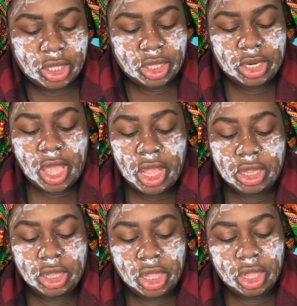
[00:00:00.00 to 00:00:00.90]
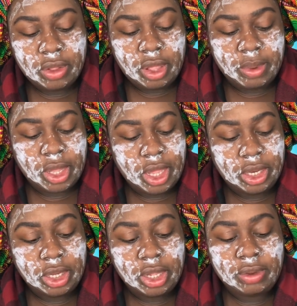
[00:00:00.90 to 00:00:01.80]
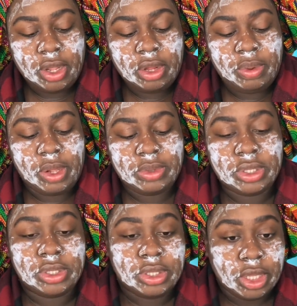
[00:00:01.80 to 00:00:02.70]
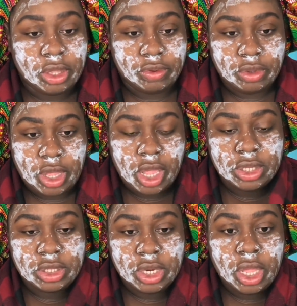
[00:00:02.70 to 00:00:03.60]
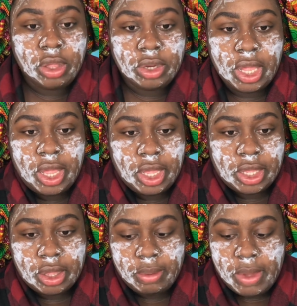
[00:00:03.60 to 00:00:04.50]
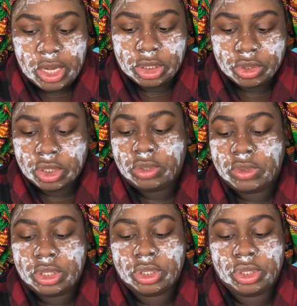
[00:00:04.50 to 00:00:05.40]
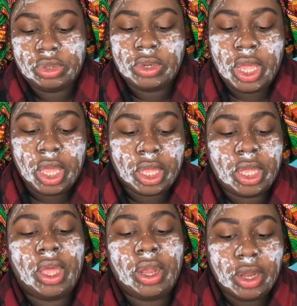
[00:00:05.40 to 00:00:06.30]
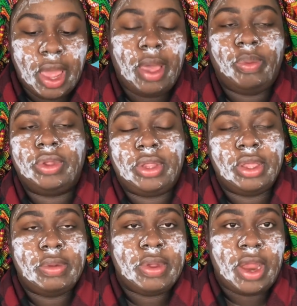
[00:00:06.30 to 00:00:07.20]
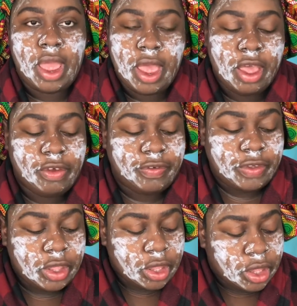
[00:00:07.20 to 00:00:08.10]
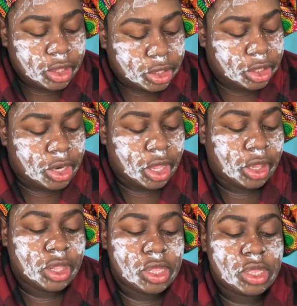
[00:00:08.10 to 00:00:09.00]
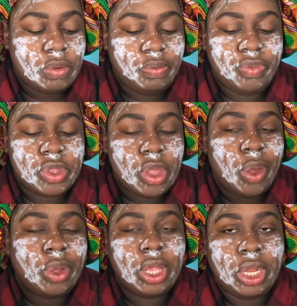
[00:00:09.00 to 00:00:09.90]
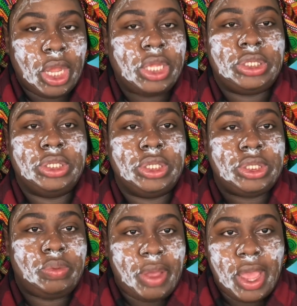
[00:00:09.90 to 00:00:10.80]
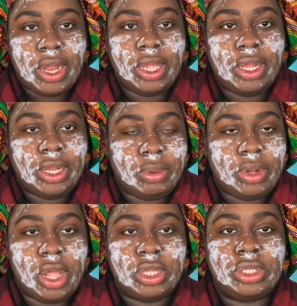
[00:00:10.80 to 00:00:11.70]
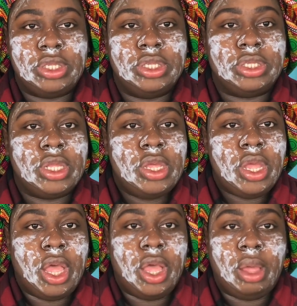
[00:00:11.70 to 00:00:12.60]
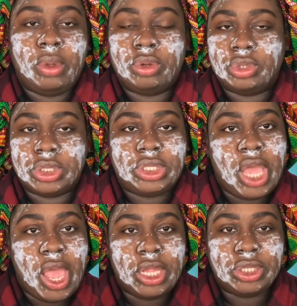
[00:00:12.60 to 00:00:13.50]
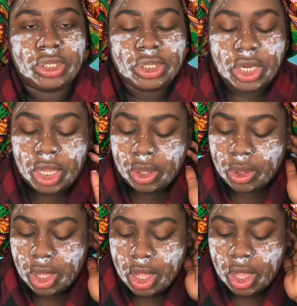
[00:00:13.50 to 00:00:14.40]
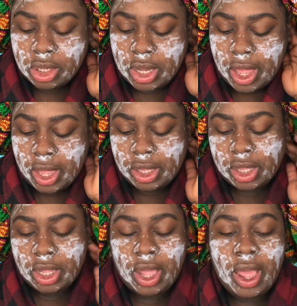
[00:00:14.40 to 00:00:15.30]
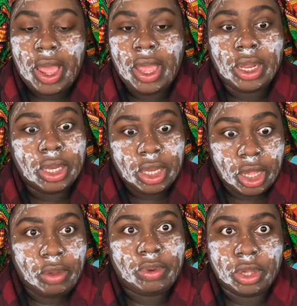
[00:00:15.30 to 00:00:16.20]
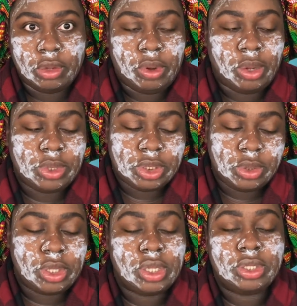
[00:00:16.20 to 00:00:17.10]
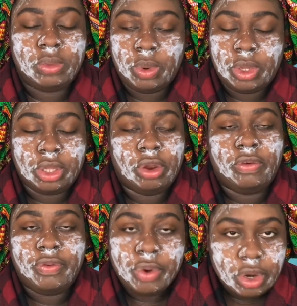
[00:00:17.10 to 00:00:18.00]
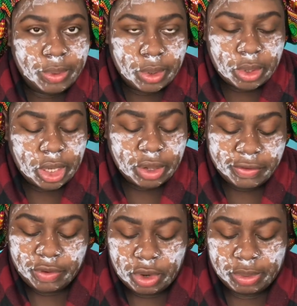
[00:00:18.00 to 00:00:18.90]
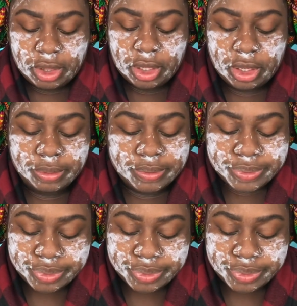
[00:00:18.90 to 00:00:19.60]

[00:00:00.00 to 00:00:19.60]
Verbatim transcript: And I love, oh my God, I love Colourpop to death. You guys know, like, my dream is to, like, collab with them and have, you know, like, this this whole collections, palette, lip glosses, um, ultra satins, you know? Like, I love Colourpop just because, number one, they're affordable, low affordability,